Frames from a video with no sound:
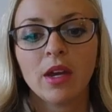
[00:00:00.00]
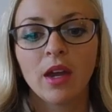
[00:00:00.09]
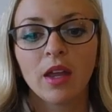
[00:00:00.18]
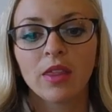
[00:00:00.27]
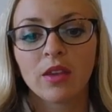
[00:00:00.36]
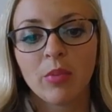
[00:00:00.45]

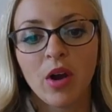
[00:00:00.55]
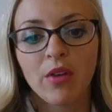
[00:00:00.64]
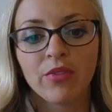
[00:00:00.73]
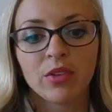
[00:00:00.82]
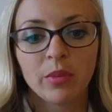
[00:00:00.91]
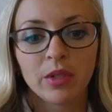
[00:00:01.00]
and their
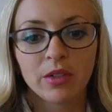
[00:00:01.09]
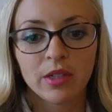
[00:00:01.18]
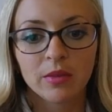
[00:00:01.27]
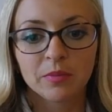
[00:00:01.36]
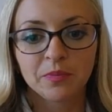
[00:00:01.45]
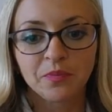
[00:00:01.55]

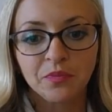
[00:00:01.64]
profitability.